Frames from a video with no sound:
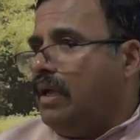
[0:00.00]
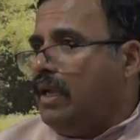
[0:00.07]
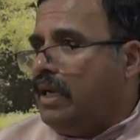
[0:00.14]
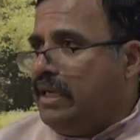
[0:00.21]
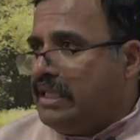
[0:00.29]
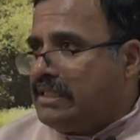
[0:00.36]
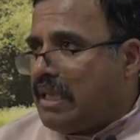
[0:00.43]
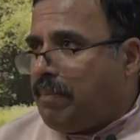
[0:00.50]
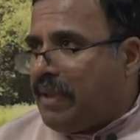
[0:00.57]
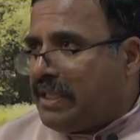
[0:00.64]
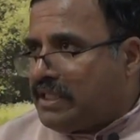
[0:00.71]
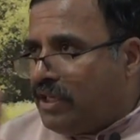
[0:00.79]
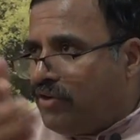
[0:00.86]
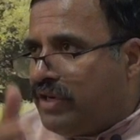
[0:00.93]
It
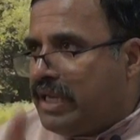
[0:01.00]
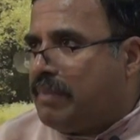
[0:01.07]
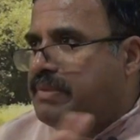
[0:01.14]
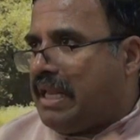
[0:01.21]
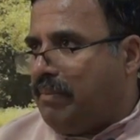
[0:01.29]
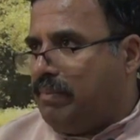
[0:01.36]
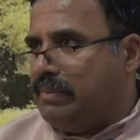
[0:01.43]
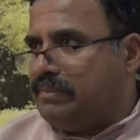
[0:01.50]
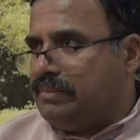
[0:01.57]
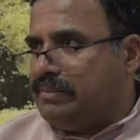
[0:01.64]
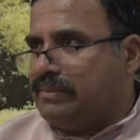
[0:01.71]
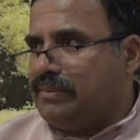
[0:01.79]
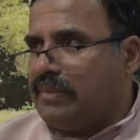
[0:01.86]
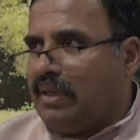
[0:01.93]
disappears in your deep sleep.
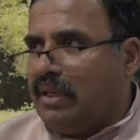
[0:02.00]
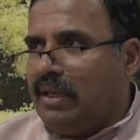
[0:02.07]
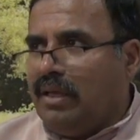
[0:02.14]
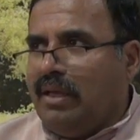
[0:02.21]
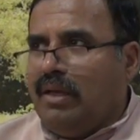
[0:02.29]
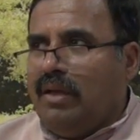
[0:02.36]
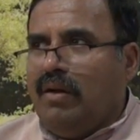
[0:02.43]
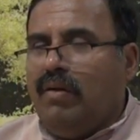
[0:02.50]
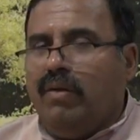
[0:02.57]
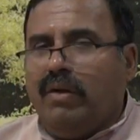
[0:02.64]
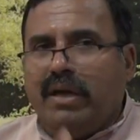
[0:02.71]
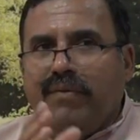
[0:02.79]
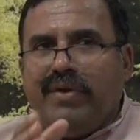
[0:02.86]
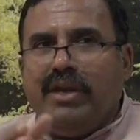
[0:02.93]

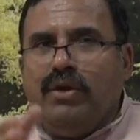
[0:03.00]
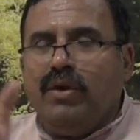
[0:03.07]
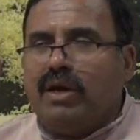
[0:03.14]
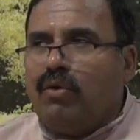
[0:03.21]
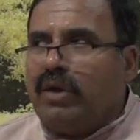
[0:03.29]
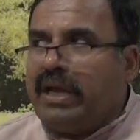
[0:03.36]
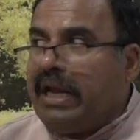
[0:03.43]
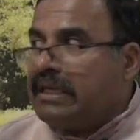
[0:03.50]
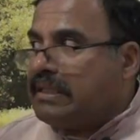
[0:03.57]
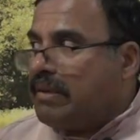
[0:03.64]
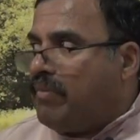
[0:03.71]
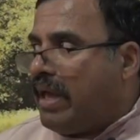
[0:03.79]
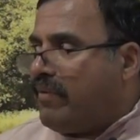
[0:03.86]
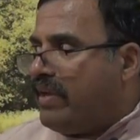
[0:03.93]
Okay, when you are looking at
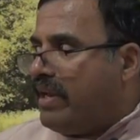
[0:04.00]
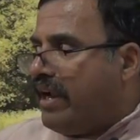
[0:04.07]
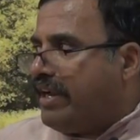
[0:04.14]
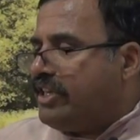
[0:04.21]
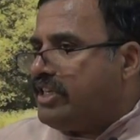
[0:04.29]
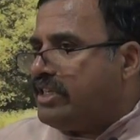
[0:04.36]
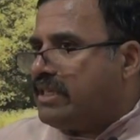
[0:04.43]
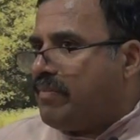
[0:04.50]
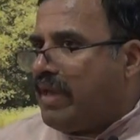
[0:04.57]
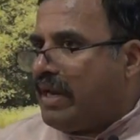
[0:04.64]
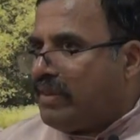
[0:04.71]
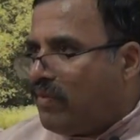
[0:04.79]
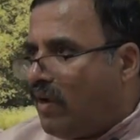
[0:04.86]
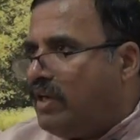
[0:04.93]
somewhere, when your attention
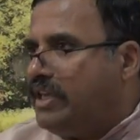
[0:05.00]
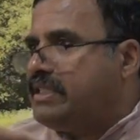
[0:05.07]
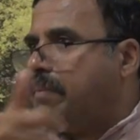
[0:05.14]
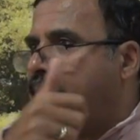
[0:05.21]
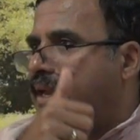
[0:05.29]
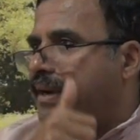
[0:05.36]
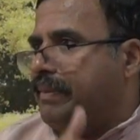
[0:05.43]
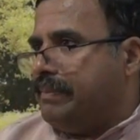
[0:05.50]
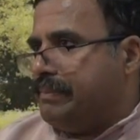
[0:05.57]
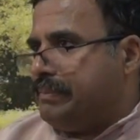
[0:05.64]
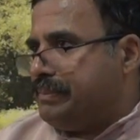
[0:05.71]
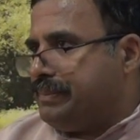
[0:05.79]
somewhere, the wall disappeared.